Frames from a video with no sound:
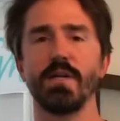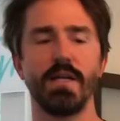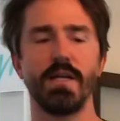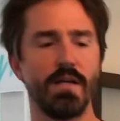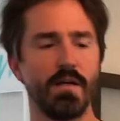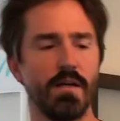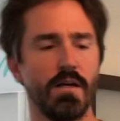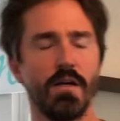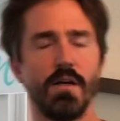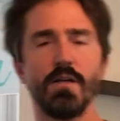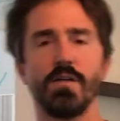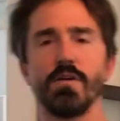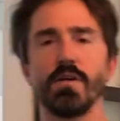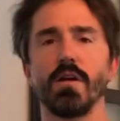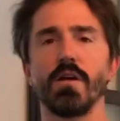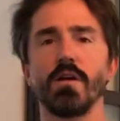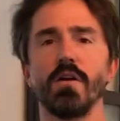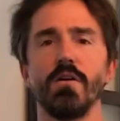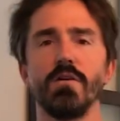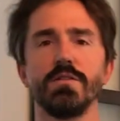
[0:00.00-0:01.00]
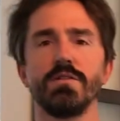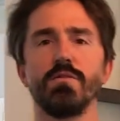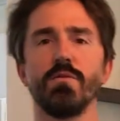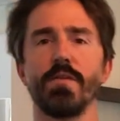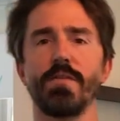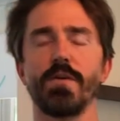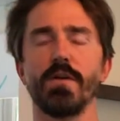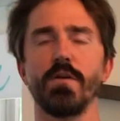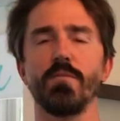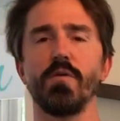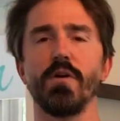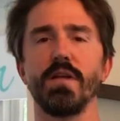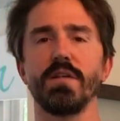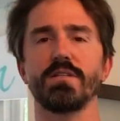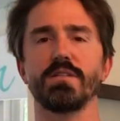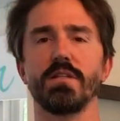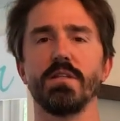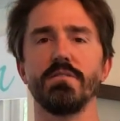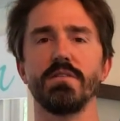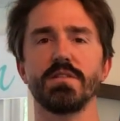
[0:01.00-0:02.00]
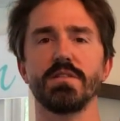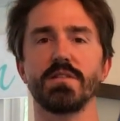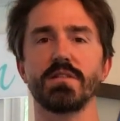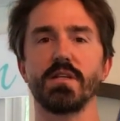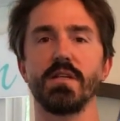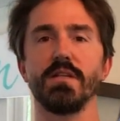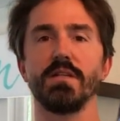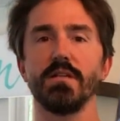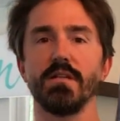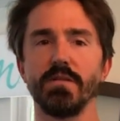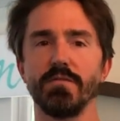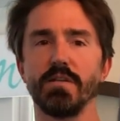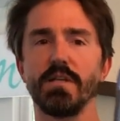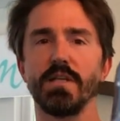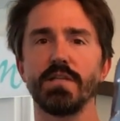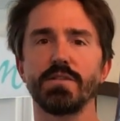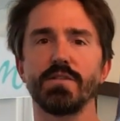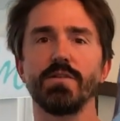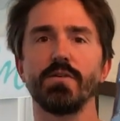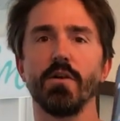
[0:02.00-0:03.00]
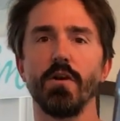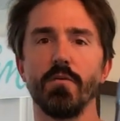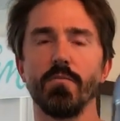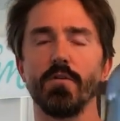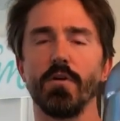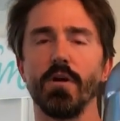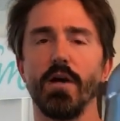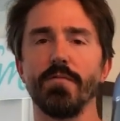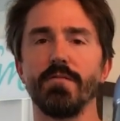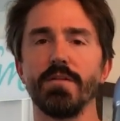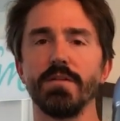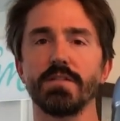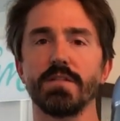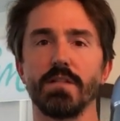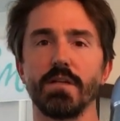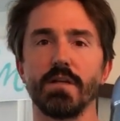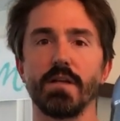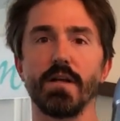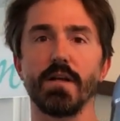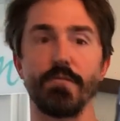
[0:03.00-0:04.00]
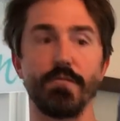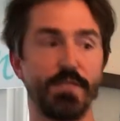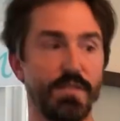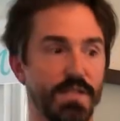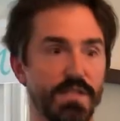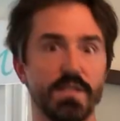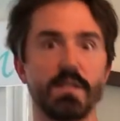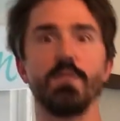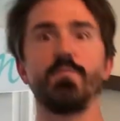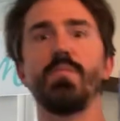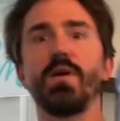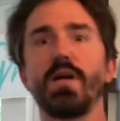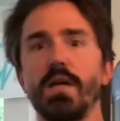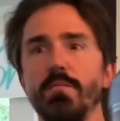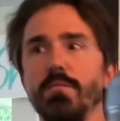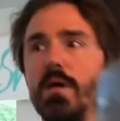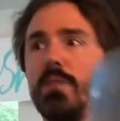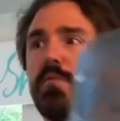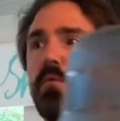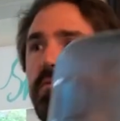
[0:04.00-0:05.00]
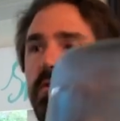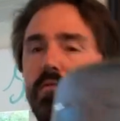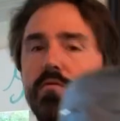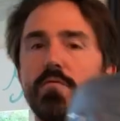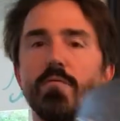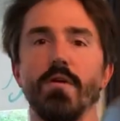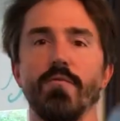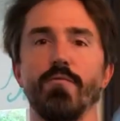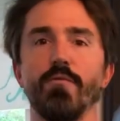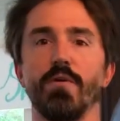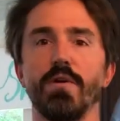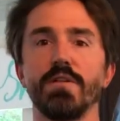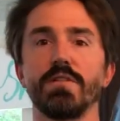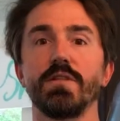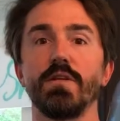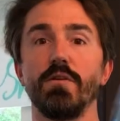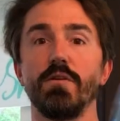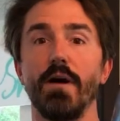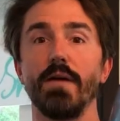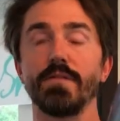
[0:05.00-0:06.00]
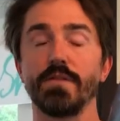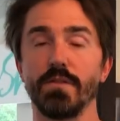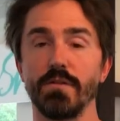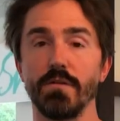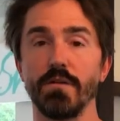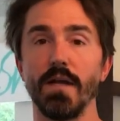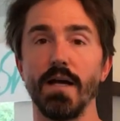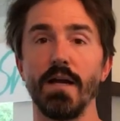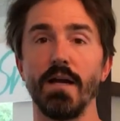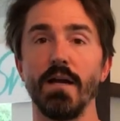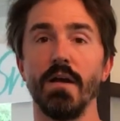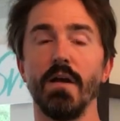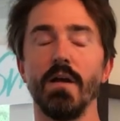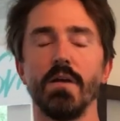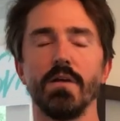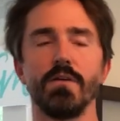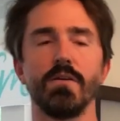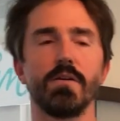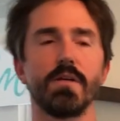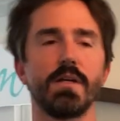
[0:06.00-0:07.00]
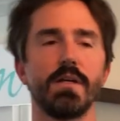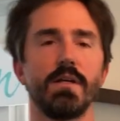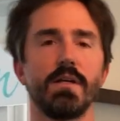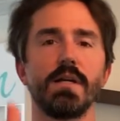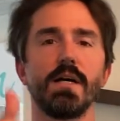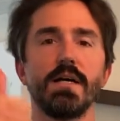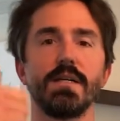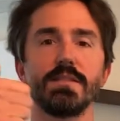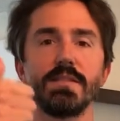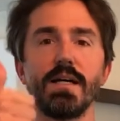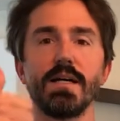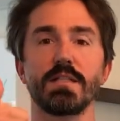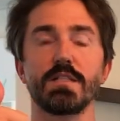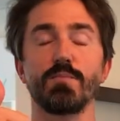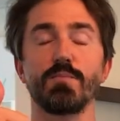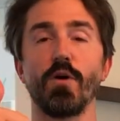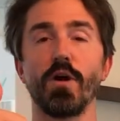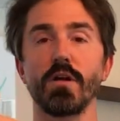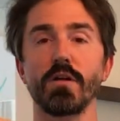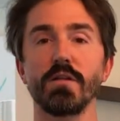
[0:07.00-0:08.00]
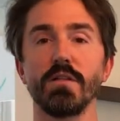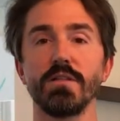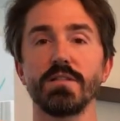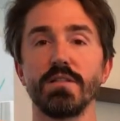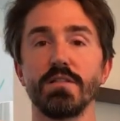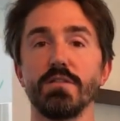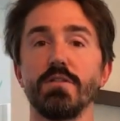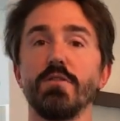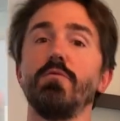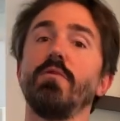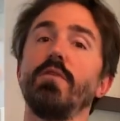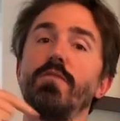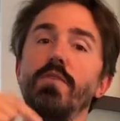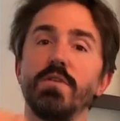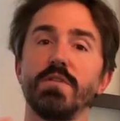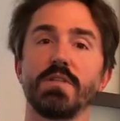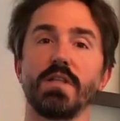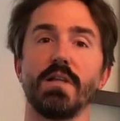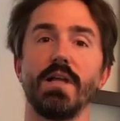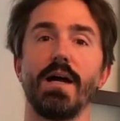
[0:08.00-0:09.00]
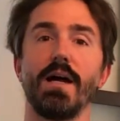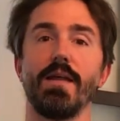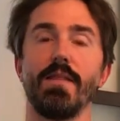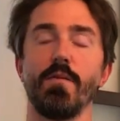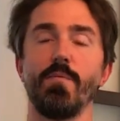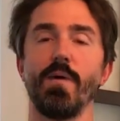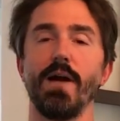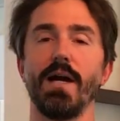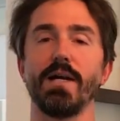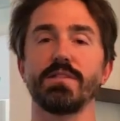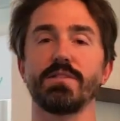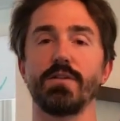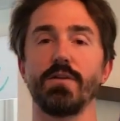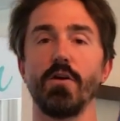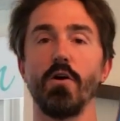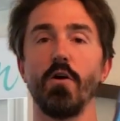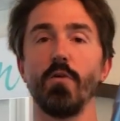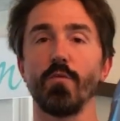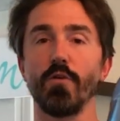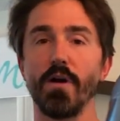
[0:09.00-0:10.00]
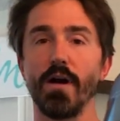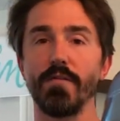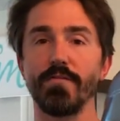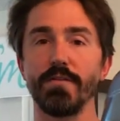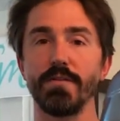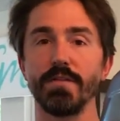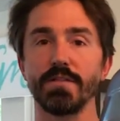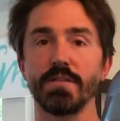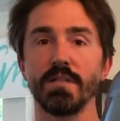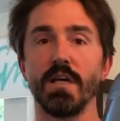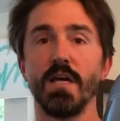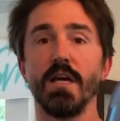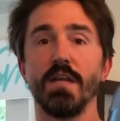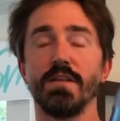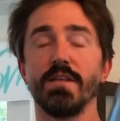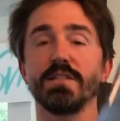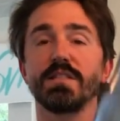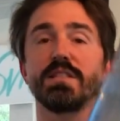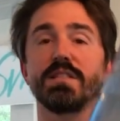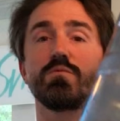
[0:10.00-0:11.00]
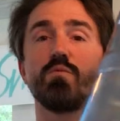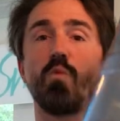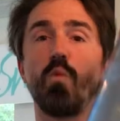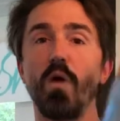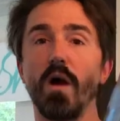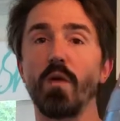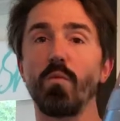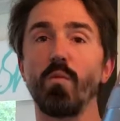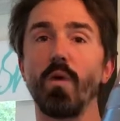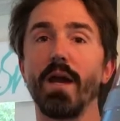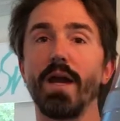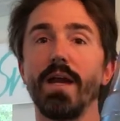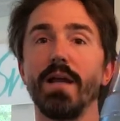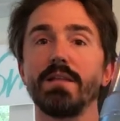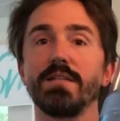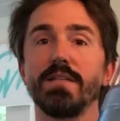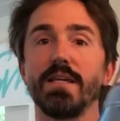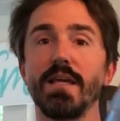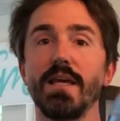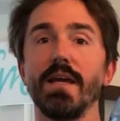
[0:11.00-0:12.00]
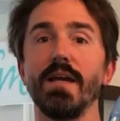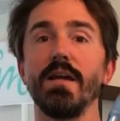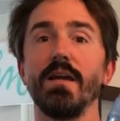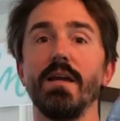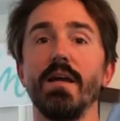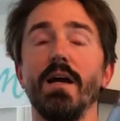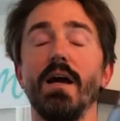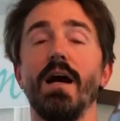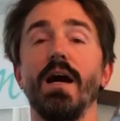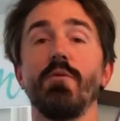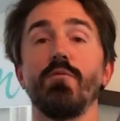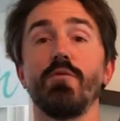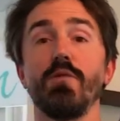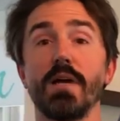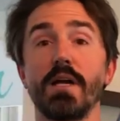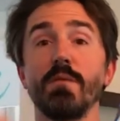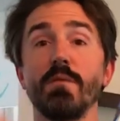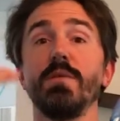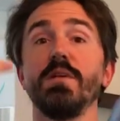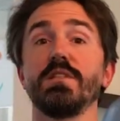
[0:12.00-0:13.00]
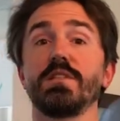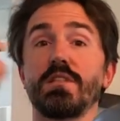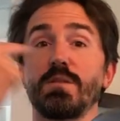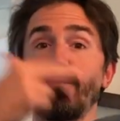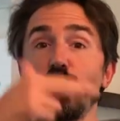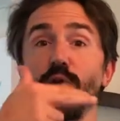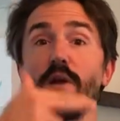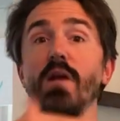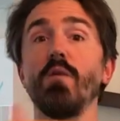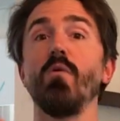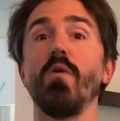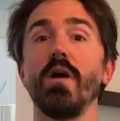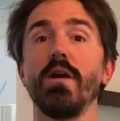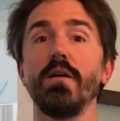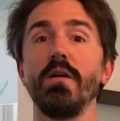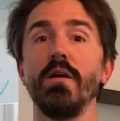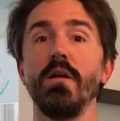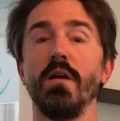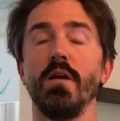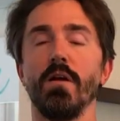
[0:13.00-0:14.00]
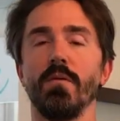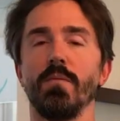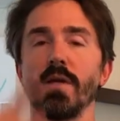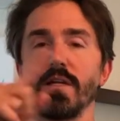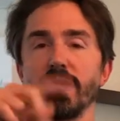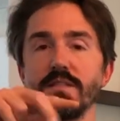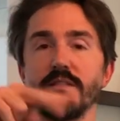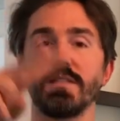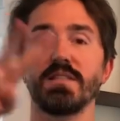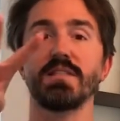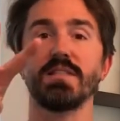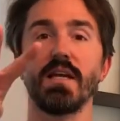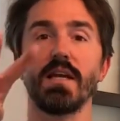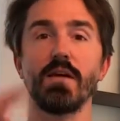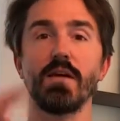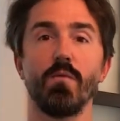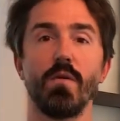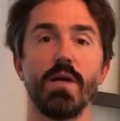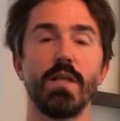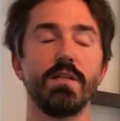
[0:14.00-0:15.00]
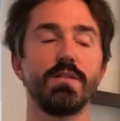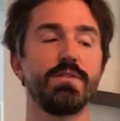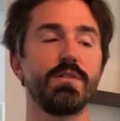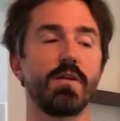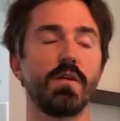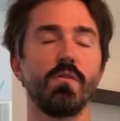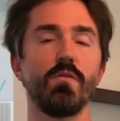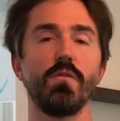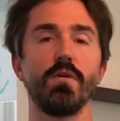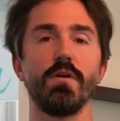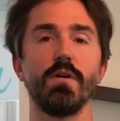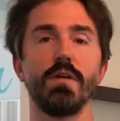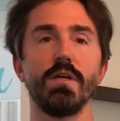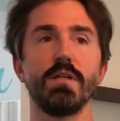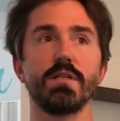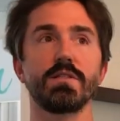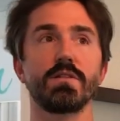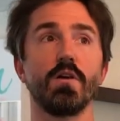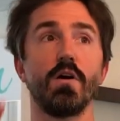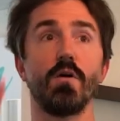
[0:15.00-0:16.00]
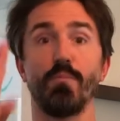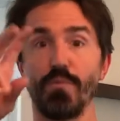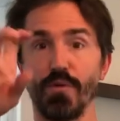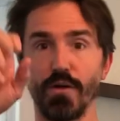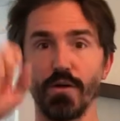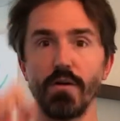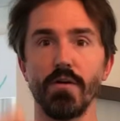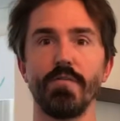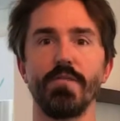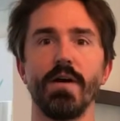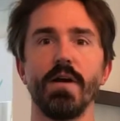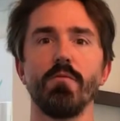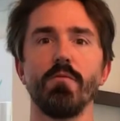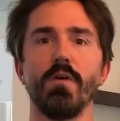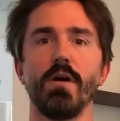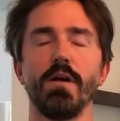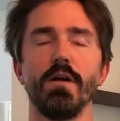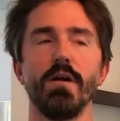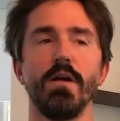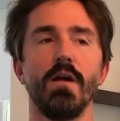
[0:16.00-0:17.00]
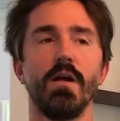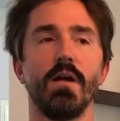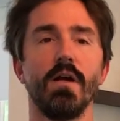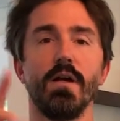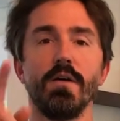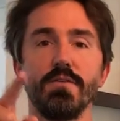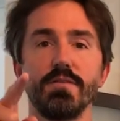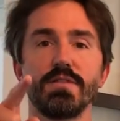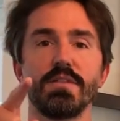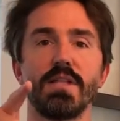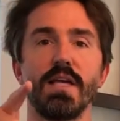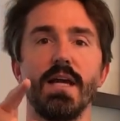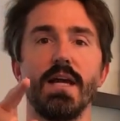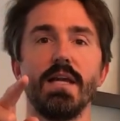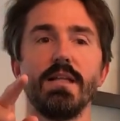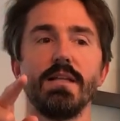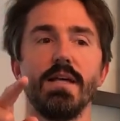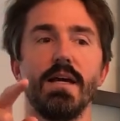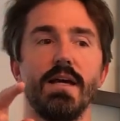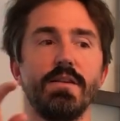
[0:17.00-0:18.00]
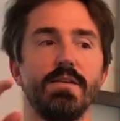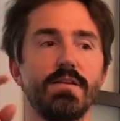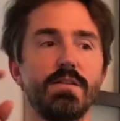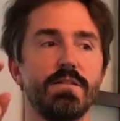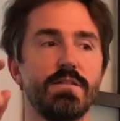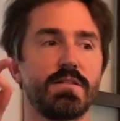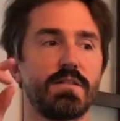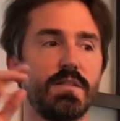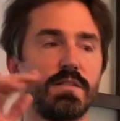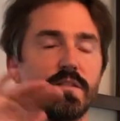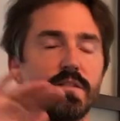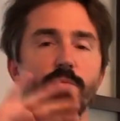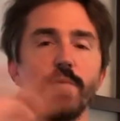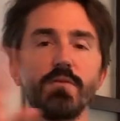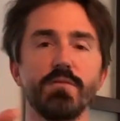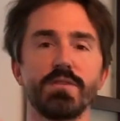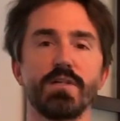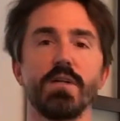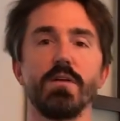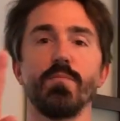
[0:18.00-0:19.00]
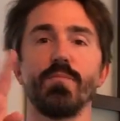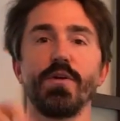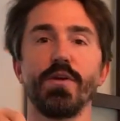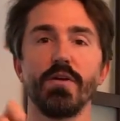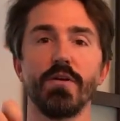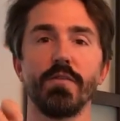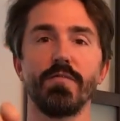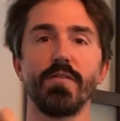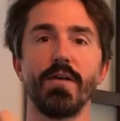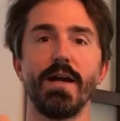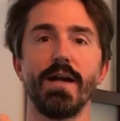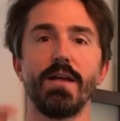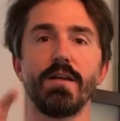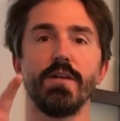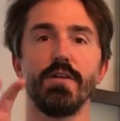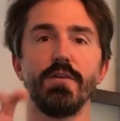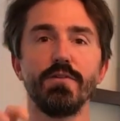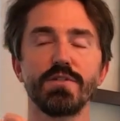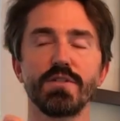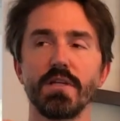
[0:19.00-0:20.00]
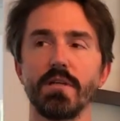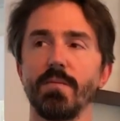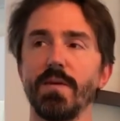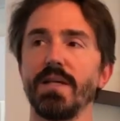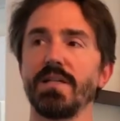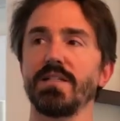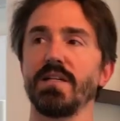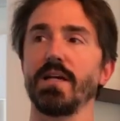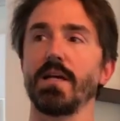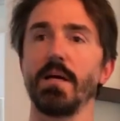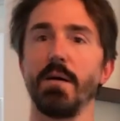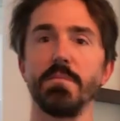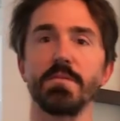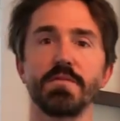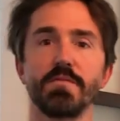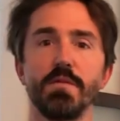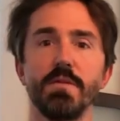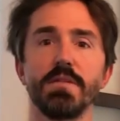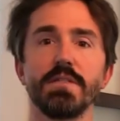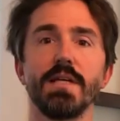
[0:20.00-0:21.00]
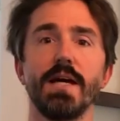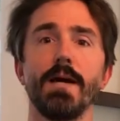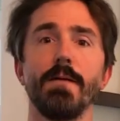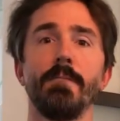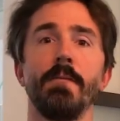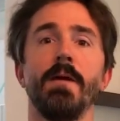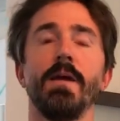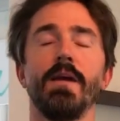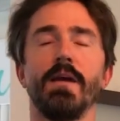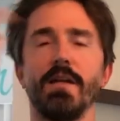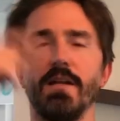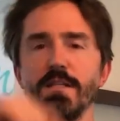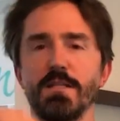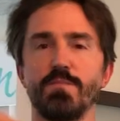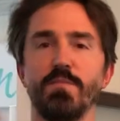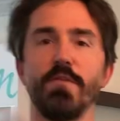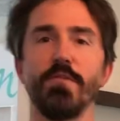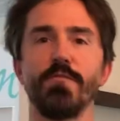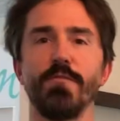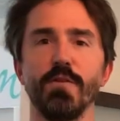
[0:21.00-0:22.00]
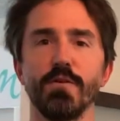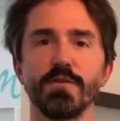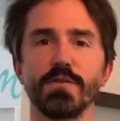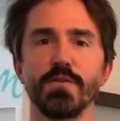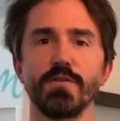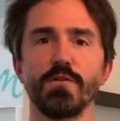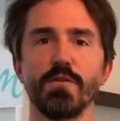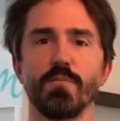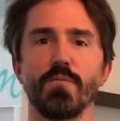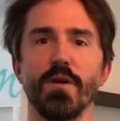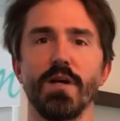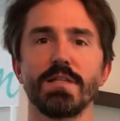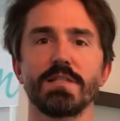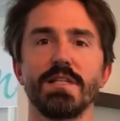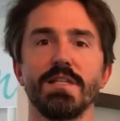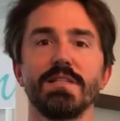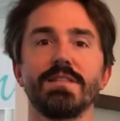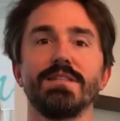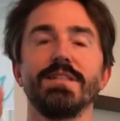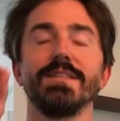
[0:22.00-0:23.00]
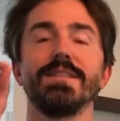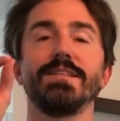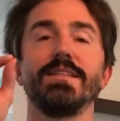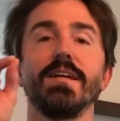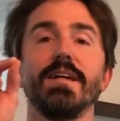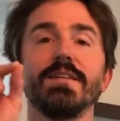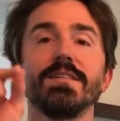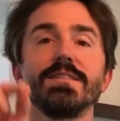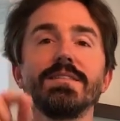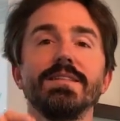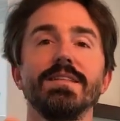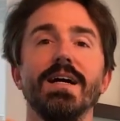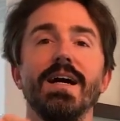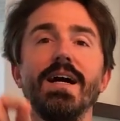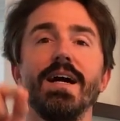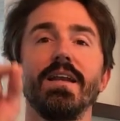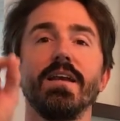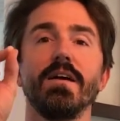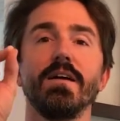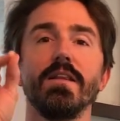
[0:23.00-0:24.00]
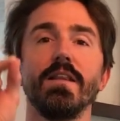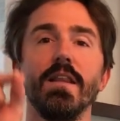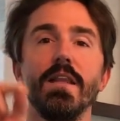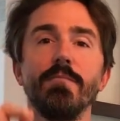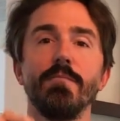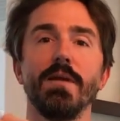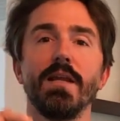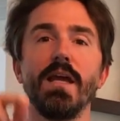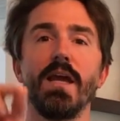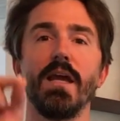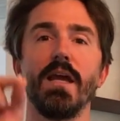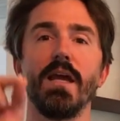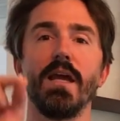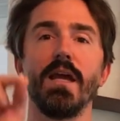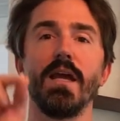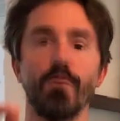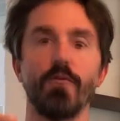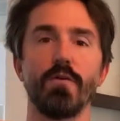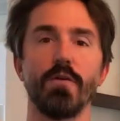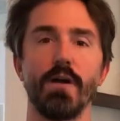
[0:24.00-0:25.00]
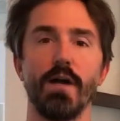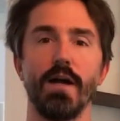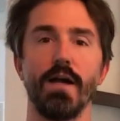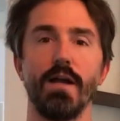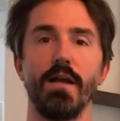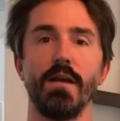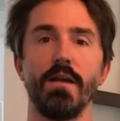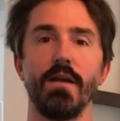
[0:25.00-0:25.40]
here, you can go to a third-party service that's going to deliver these to your home or office, and they're going to physically pick them up and move them around for you, so you don't have to do that. You can contact Sparklets, is who we've used a lot in the past at our home or office. This is one way to get. I would recommend spring water, because the second way that you can order is called purified water. Understand that there's a typical term. Purified usually means that it comes from the tap and it's been filtered through a process that does not eliminate fluoride.